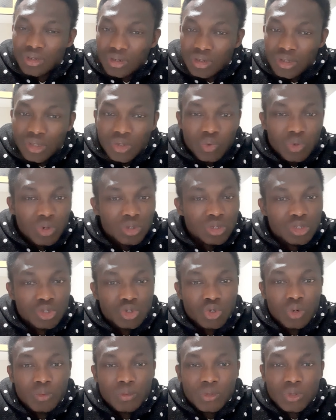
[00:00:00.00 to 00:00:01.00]
the world is
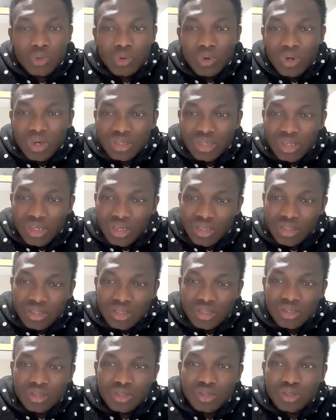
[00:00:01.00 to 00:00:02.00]
coming to an
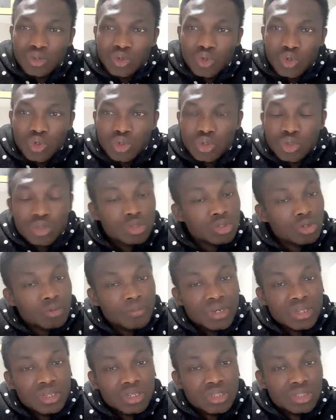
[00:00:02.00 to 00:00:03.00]
end. So
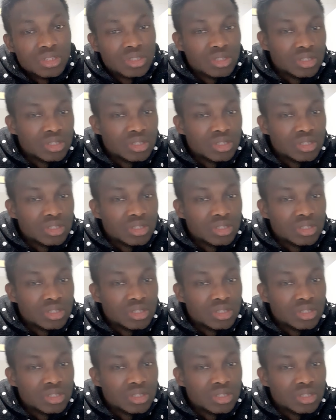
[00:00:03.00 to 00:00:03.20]
many